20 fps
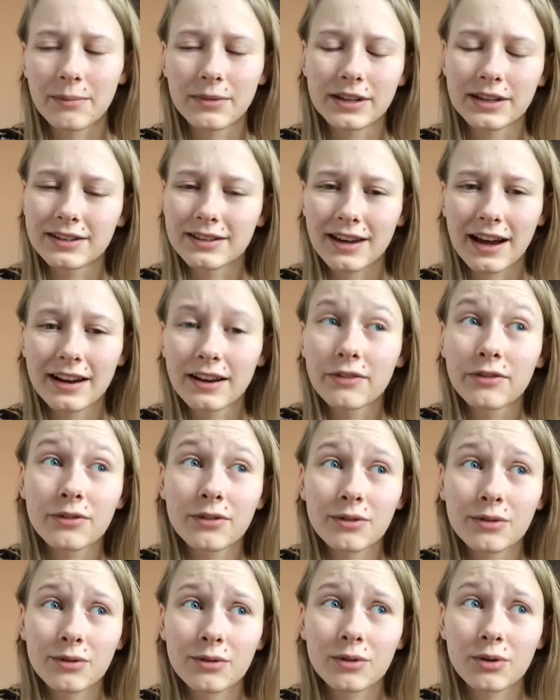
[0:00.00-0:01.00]
He's kind of
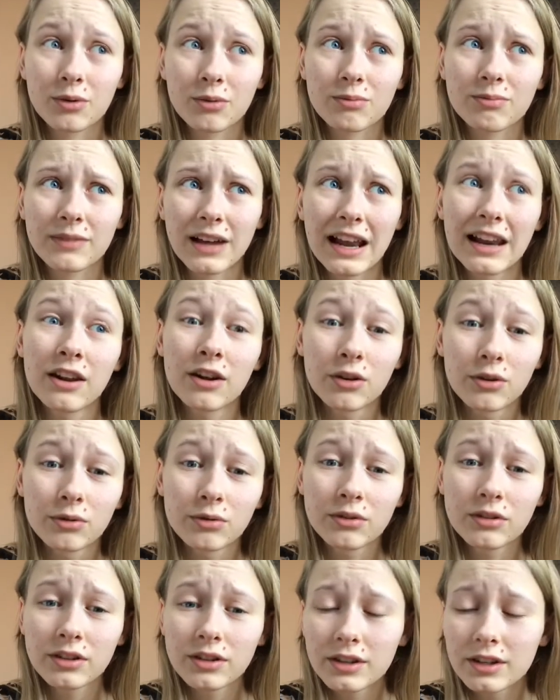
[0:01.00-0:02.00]
alone,
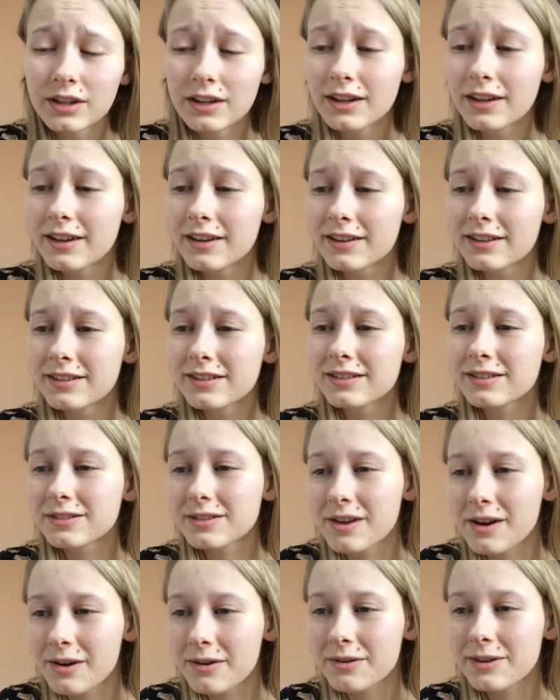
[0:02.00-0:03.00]
so
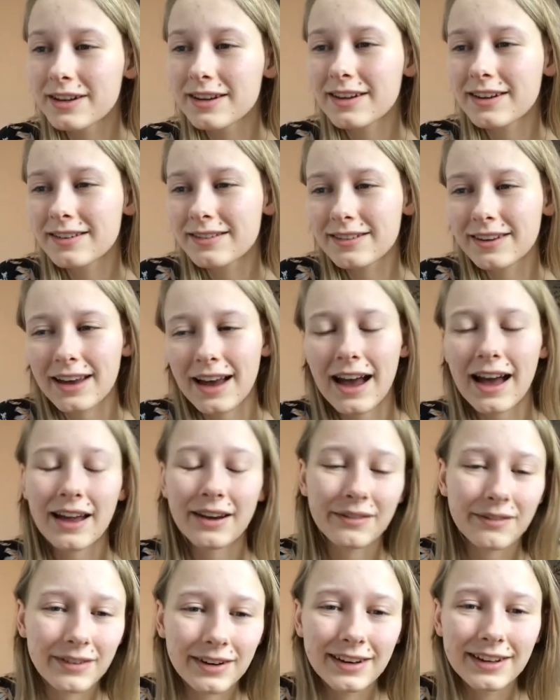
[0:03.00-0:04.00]
it
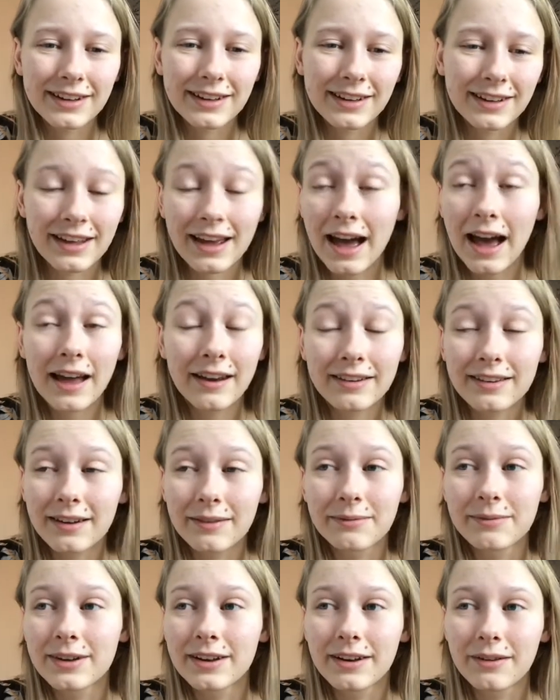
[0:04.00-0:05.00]
can't have
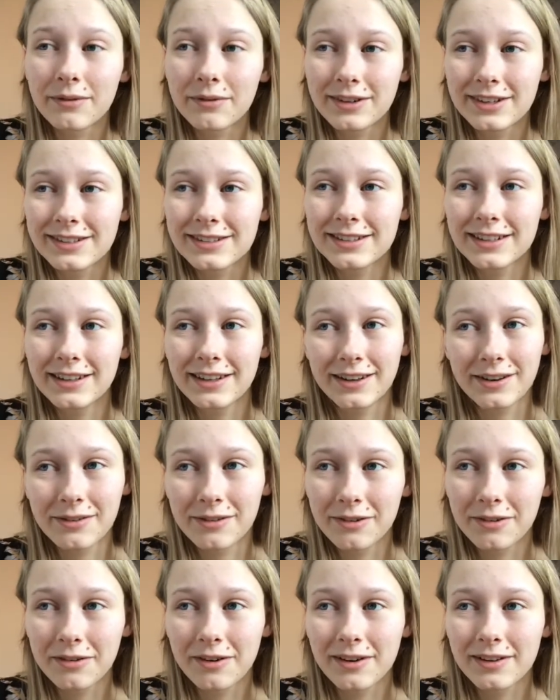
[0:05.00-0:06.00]
been a reason at
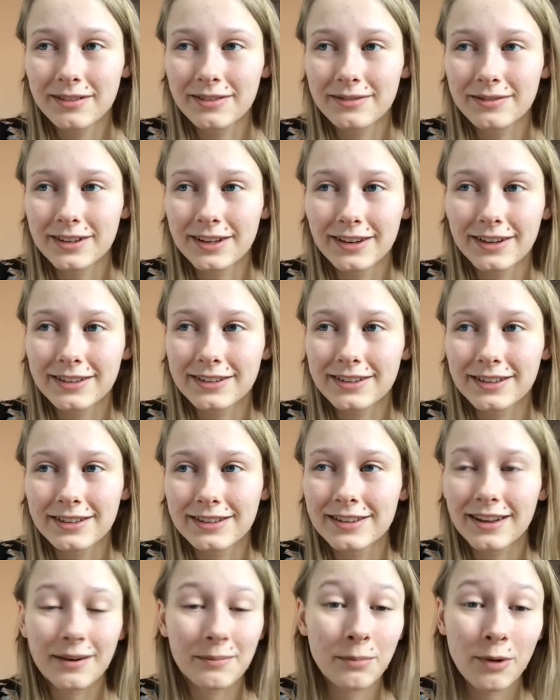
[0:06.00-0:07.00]
all, because it's
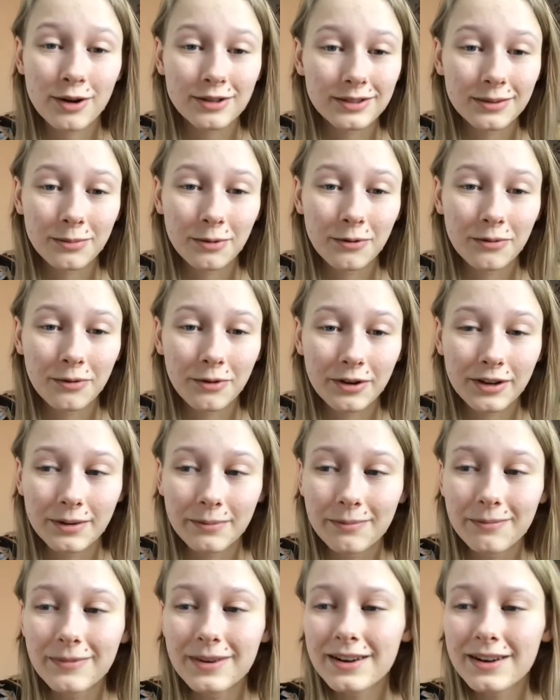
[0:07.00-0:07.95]
not possible for him.